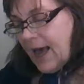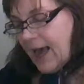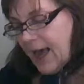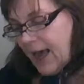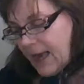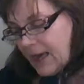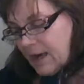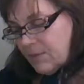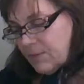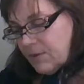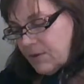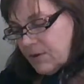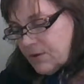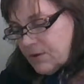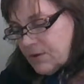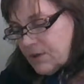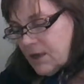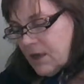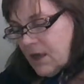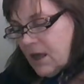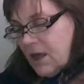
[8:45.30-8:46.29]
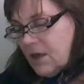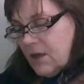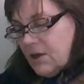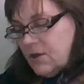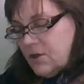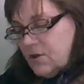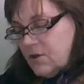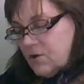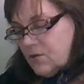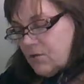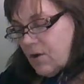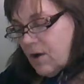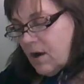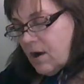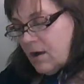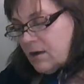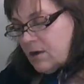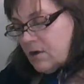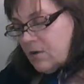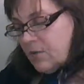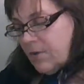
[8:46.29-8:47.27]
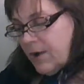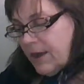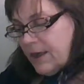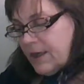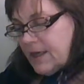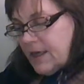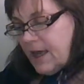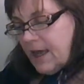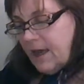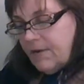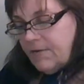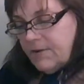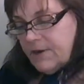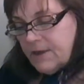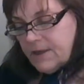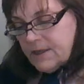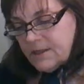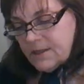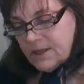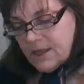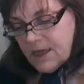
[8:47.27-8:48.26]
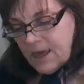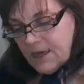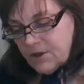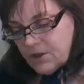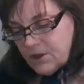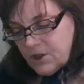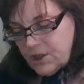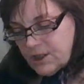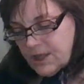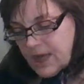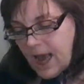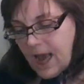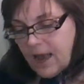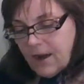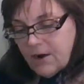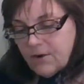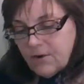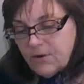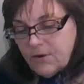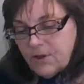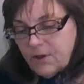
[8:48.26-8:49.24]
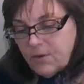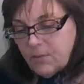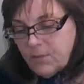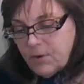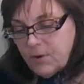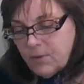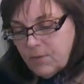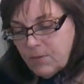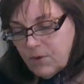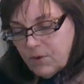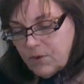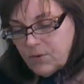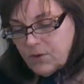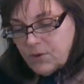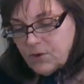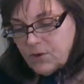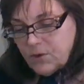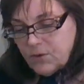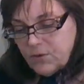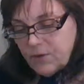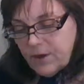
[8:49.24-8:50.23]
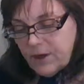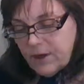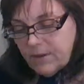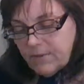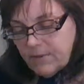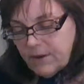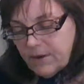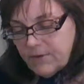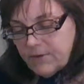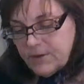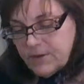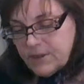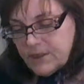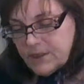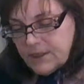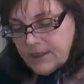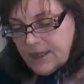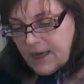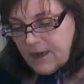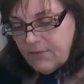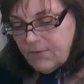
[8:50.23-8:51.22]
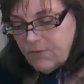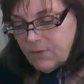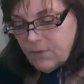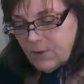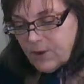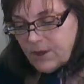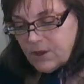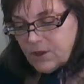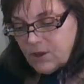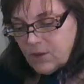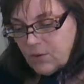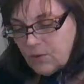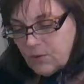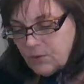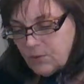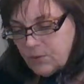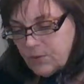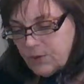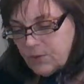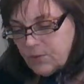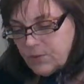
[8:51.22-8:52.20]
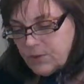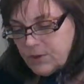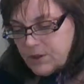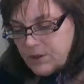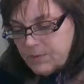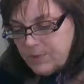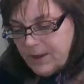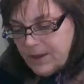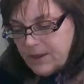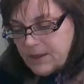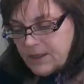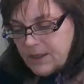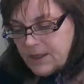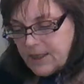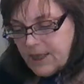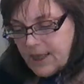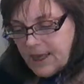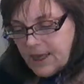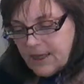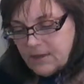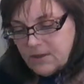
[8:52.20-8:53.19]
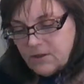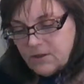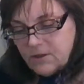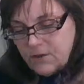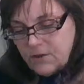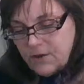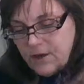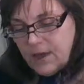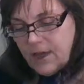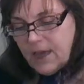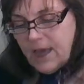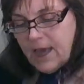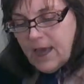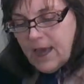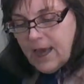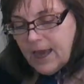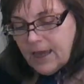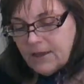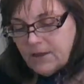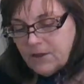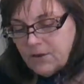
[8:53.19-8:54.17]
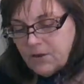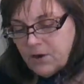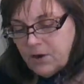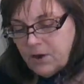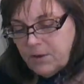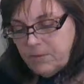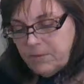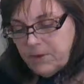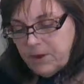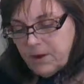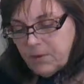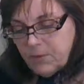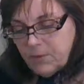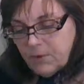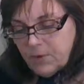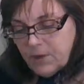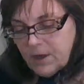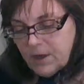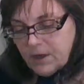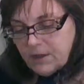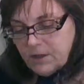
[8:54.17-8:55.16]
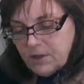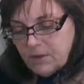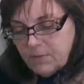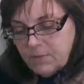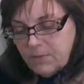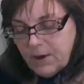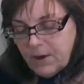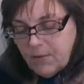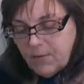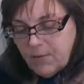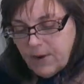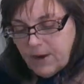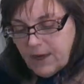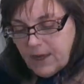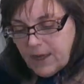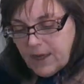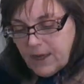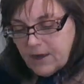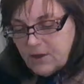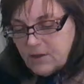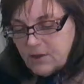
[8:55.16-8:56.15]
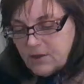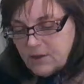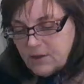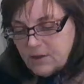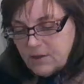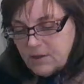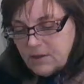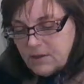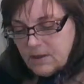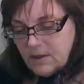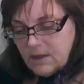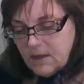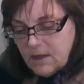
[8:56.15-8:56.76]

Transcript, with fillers: animals, strong direct evidence has shattered the promoter's dream of a safe threshold with respect to cancer and leukemia production by radiation.